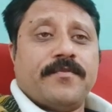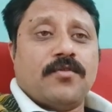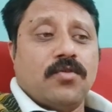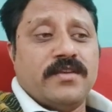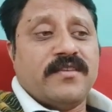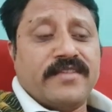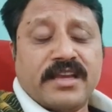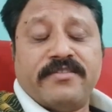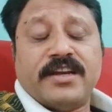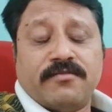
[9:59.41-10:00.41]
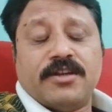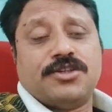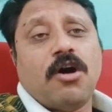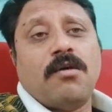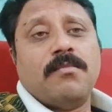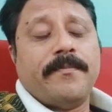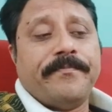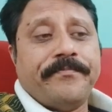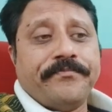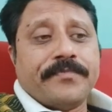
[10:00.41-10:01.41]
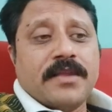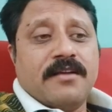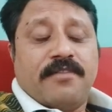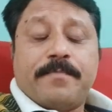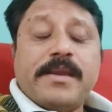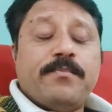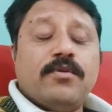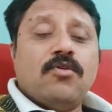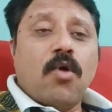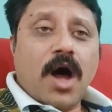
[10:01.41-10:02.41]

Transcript: so he is a significator for job. For people who